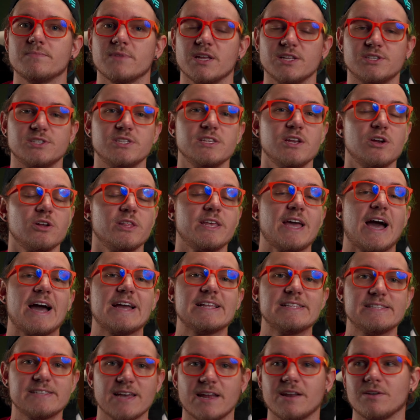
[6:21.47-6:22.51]
It's nearly
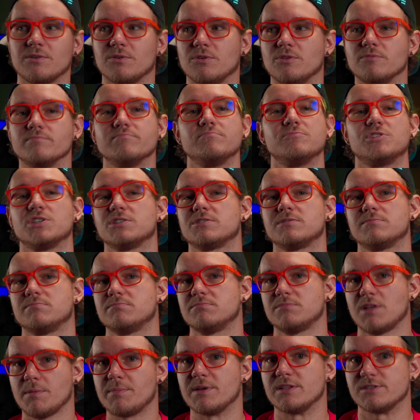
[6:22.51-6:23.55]
identical, just
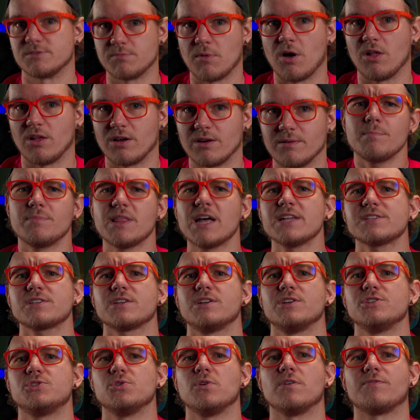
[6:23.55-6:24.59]
a bit smaller. But that's
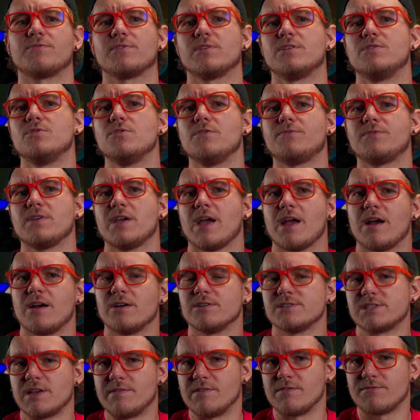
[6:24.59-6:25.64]
gonna do it for the Nuphy
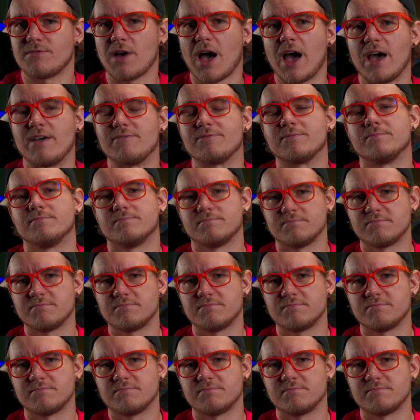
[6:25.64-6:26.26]
Air75.